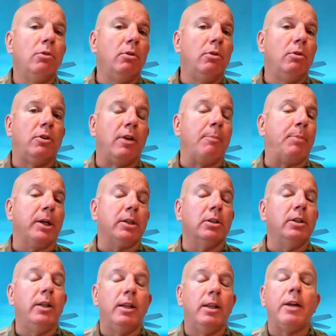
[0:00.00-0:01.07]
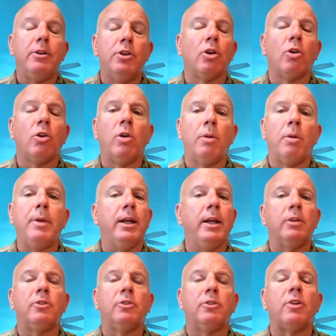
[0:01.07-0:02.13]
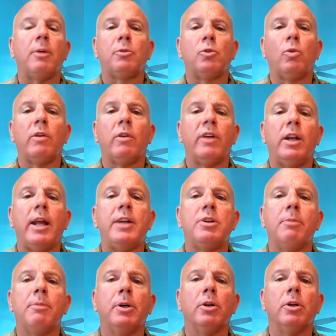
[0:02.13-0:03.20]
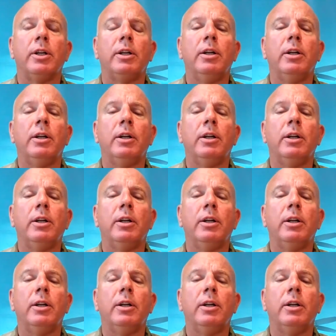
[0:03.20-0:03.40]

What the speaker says: typically that you're going to be in some sort of a nation building